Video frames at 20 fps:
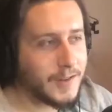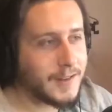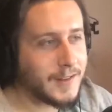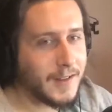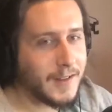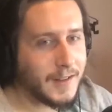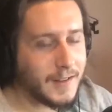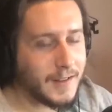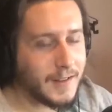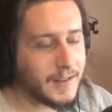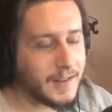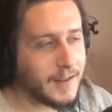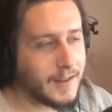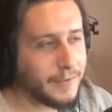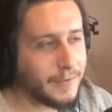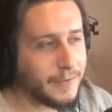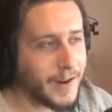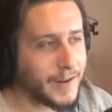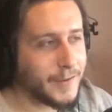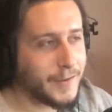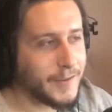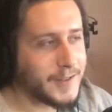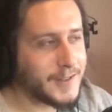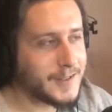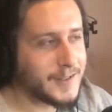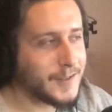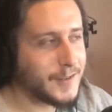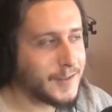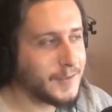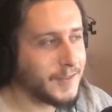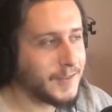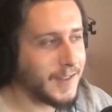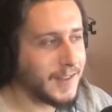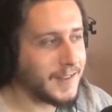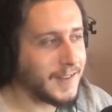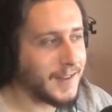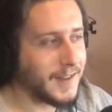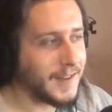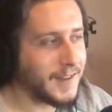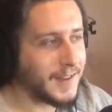to the Gigafactory soon
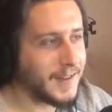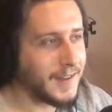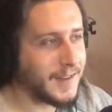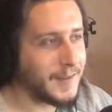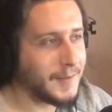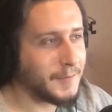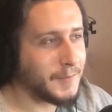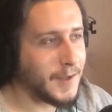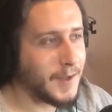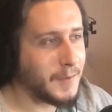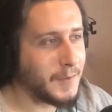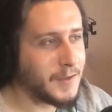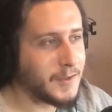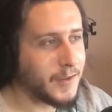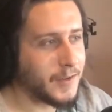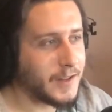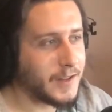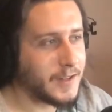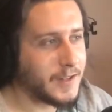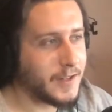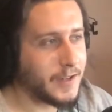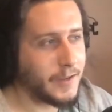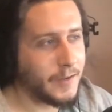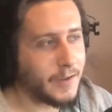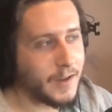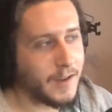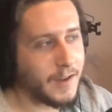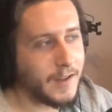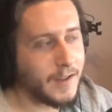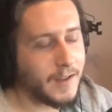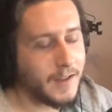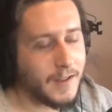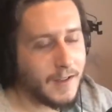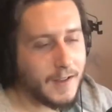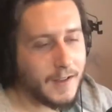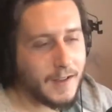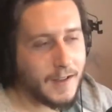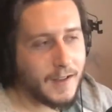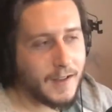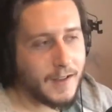and maybe try to
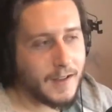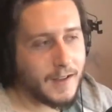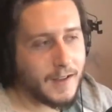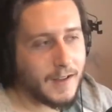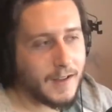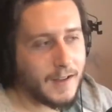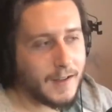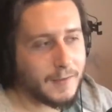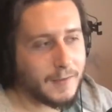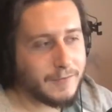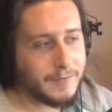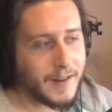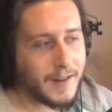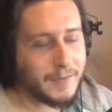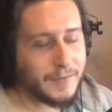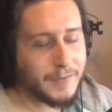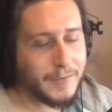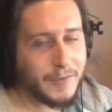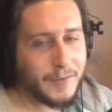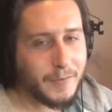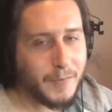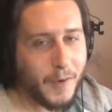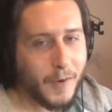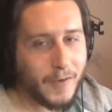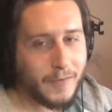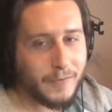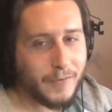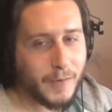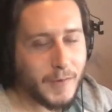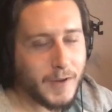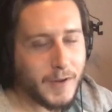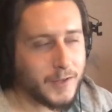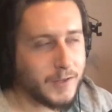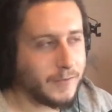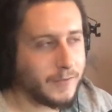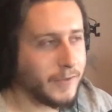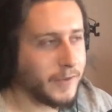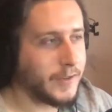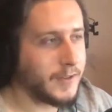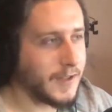find a few more
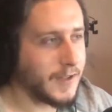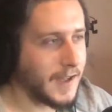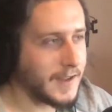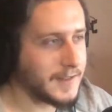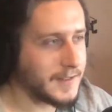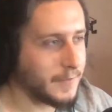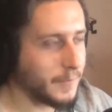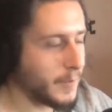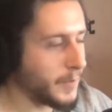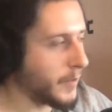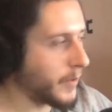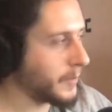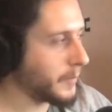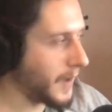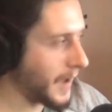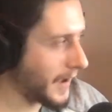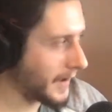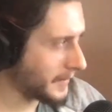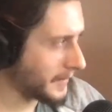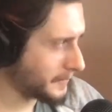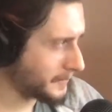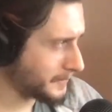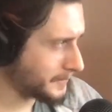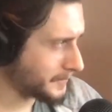information for you guys and report back.